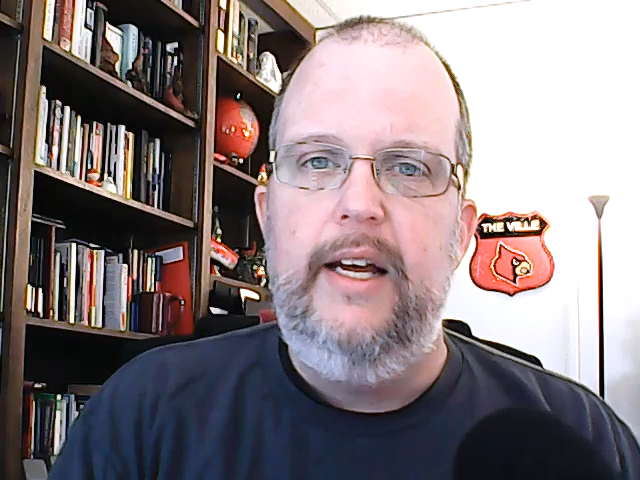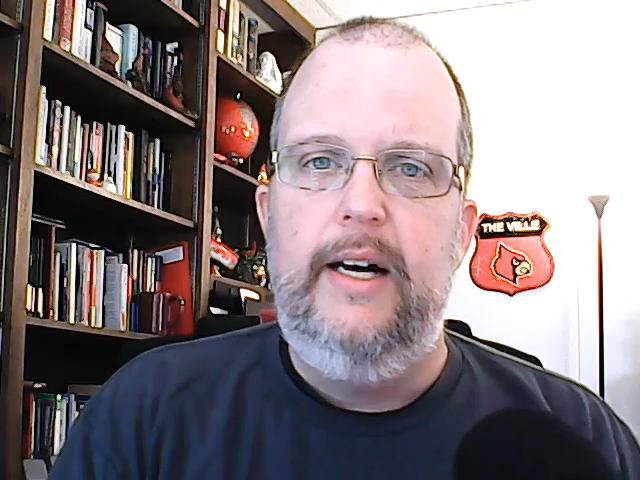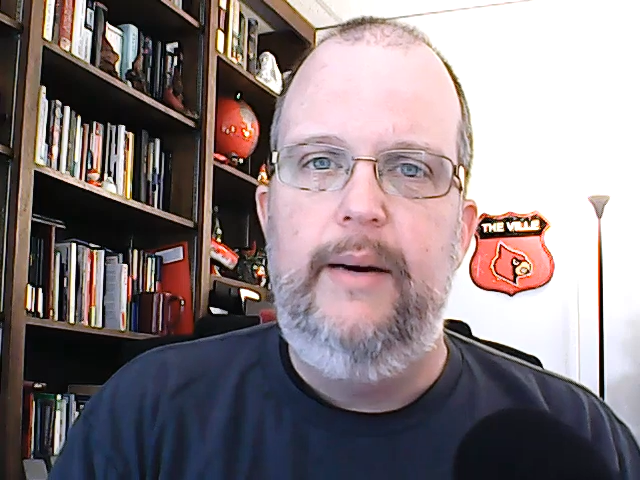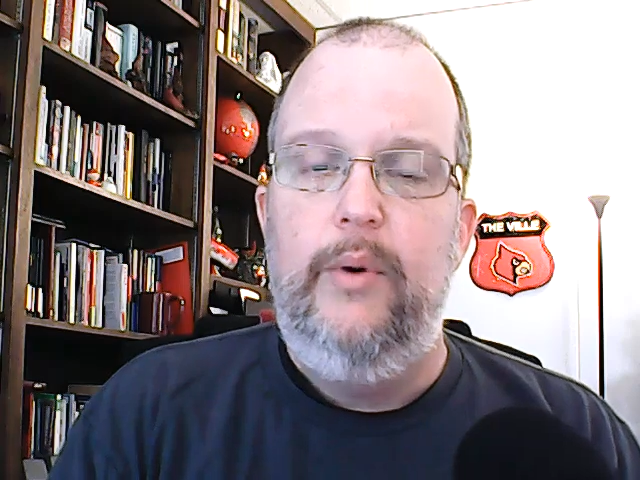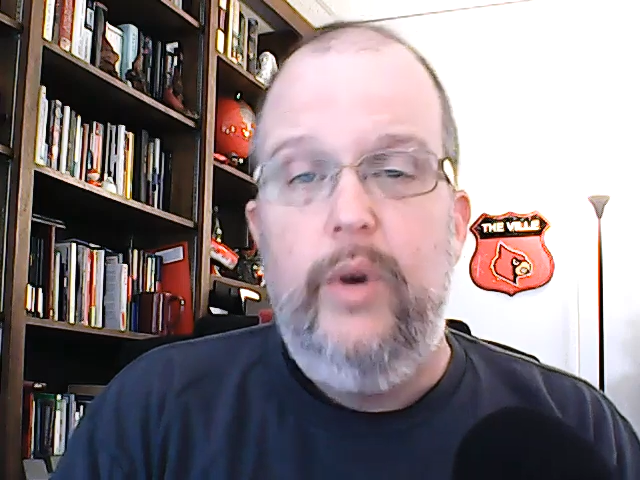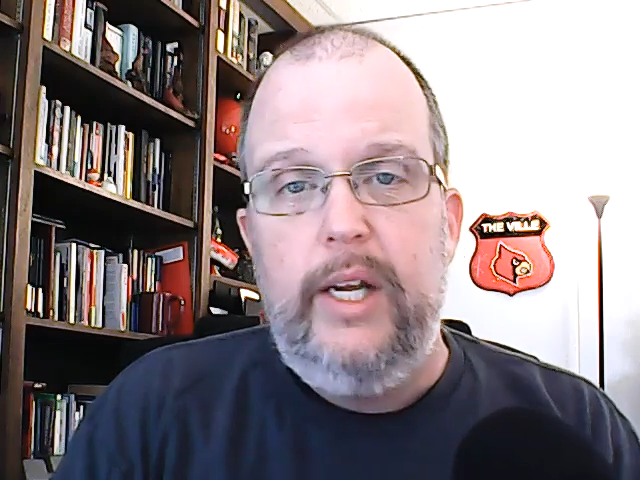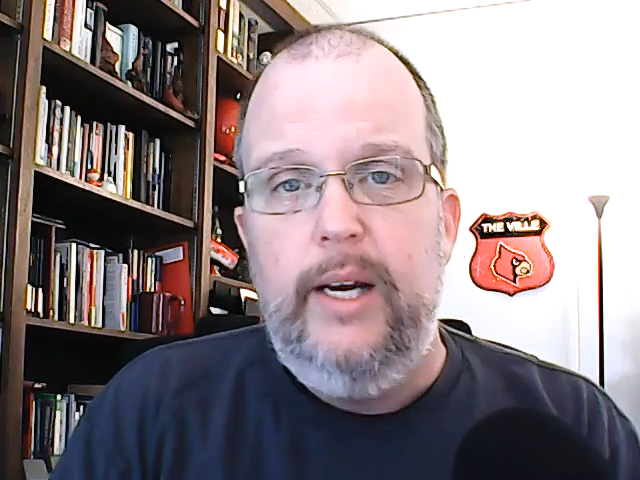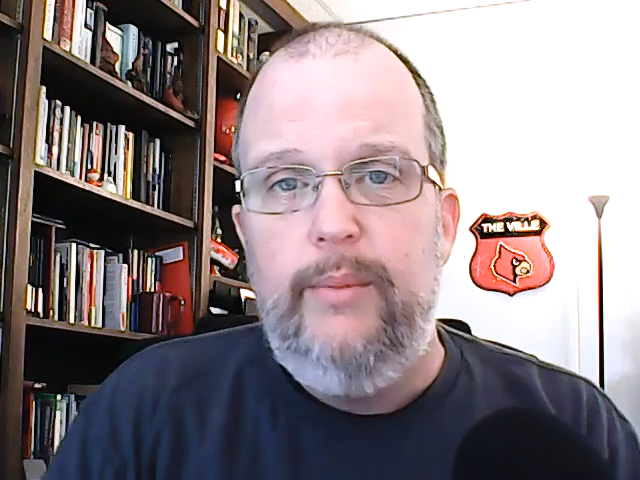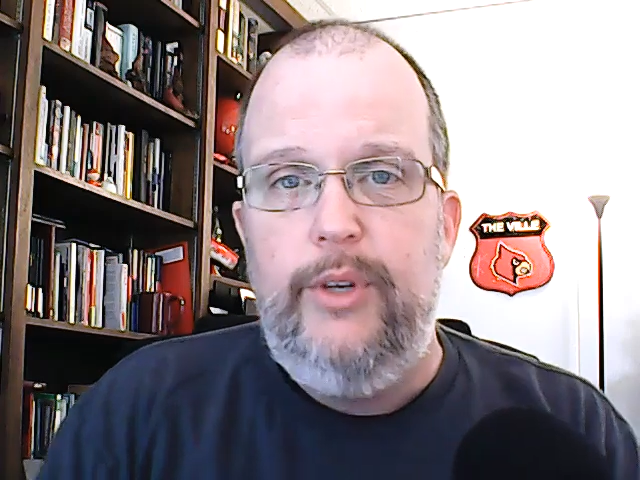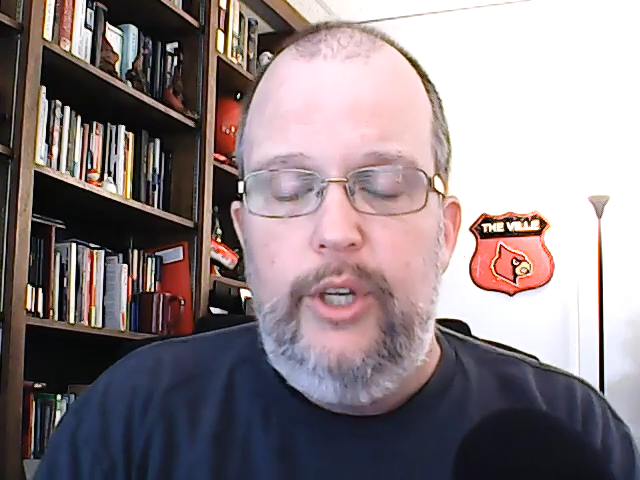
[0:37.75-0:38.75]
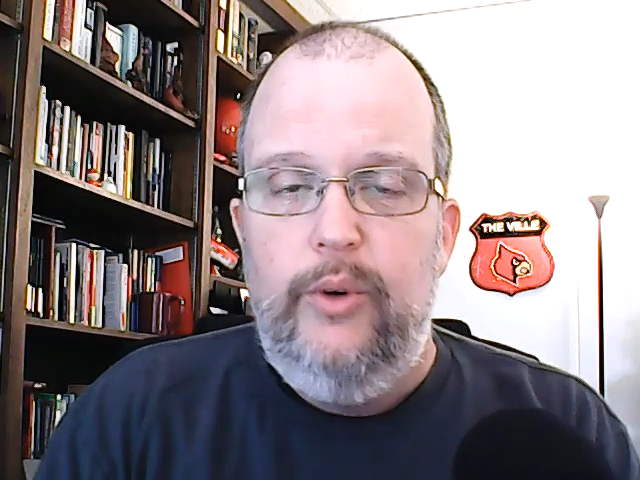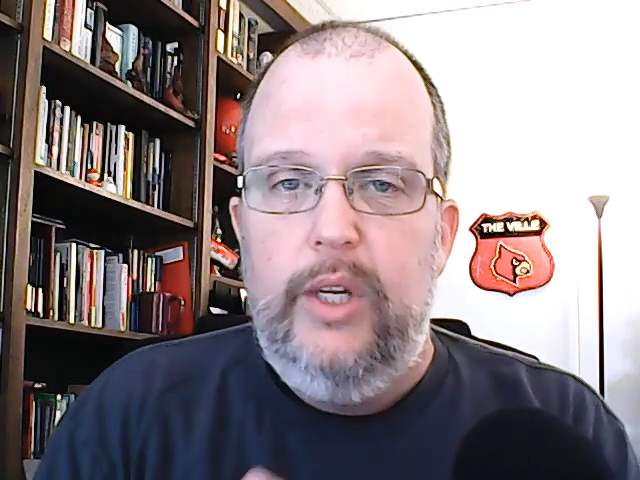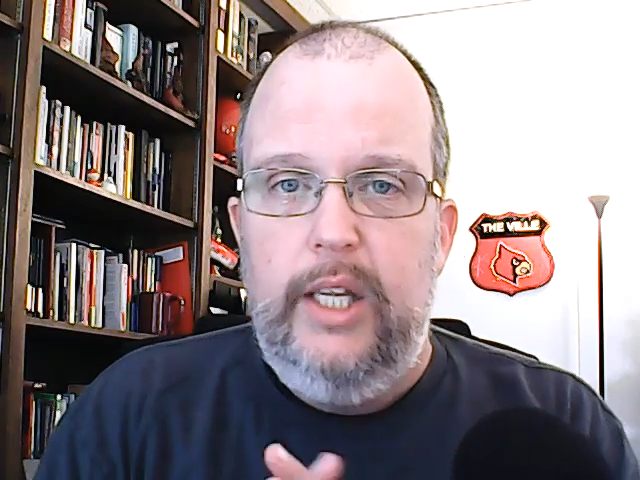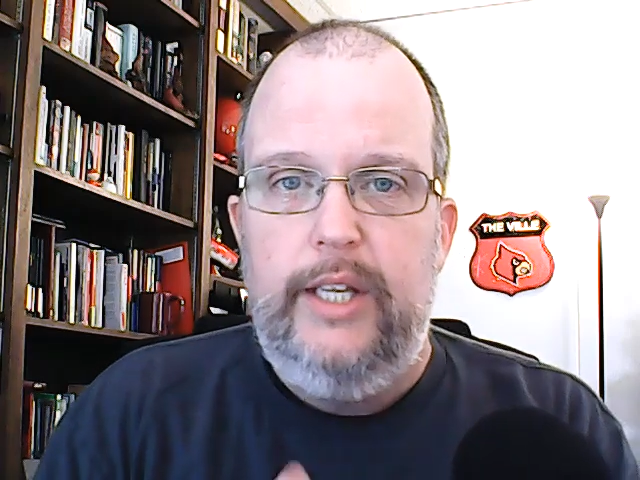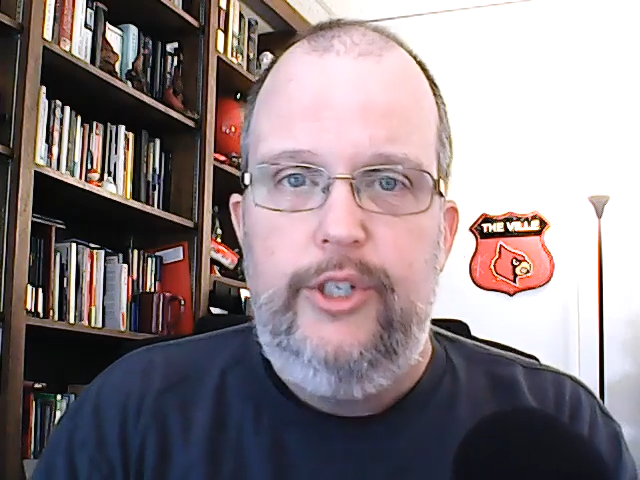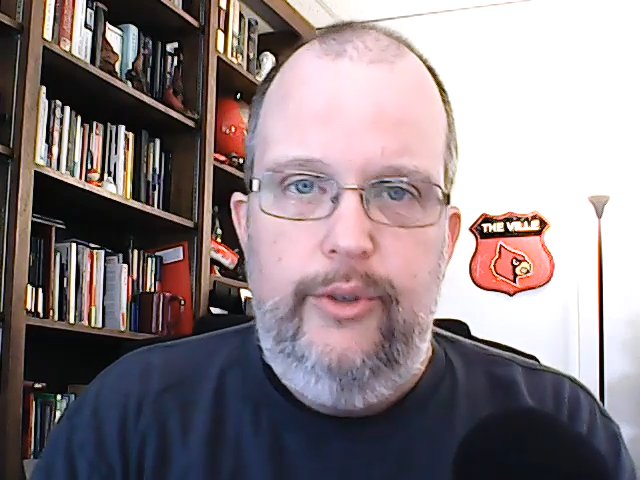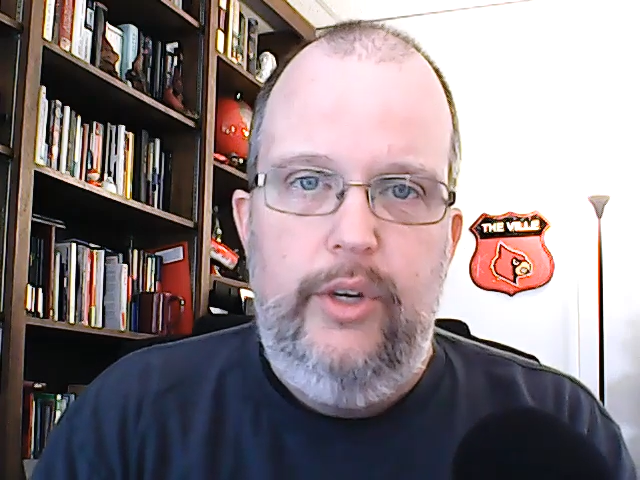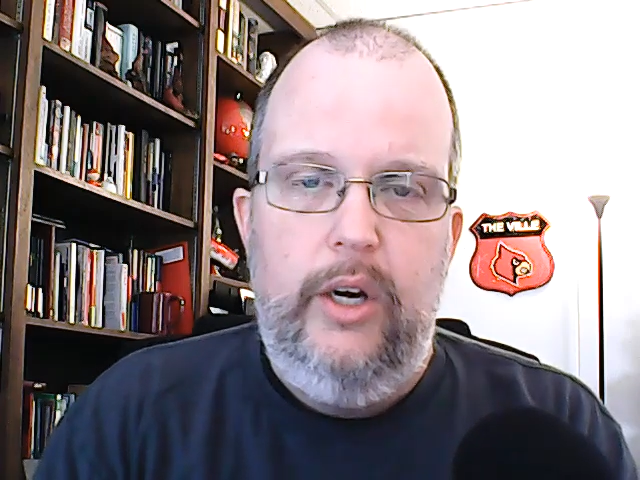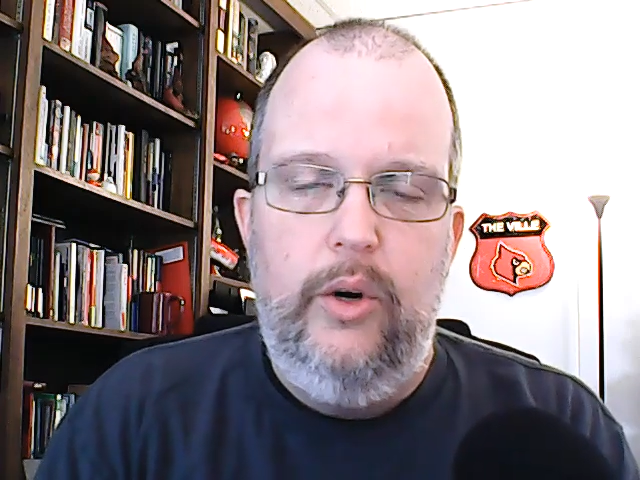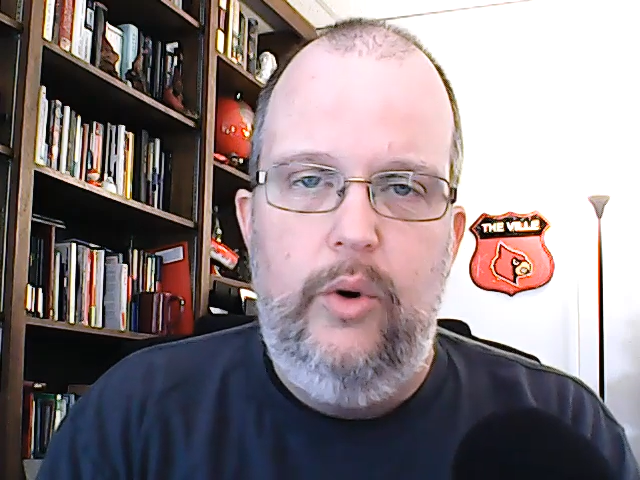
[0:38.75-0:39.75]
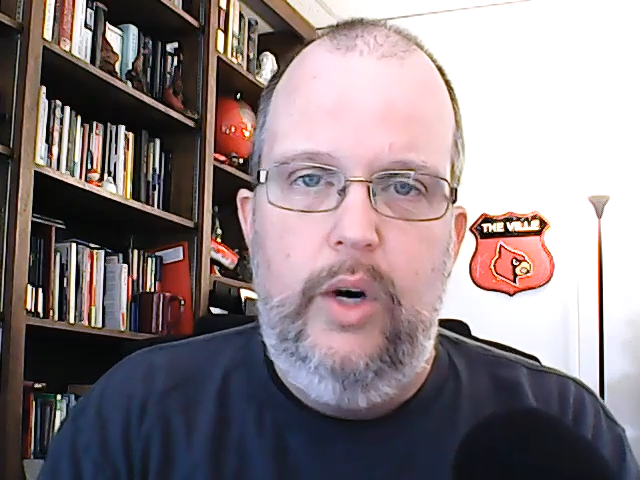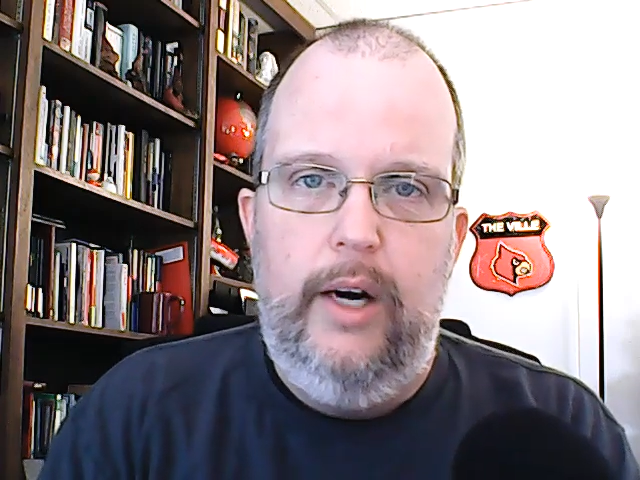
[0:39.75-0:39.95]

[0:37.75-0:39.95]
I want to come to you and let you know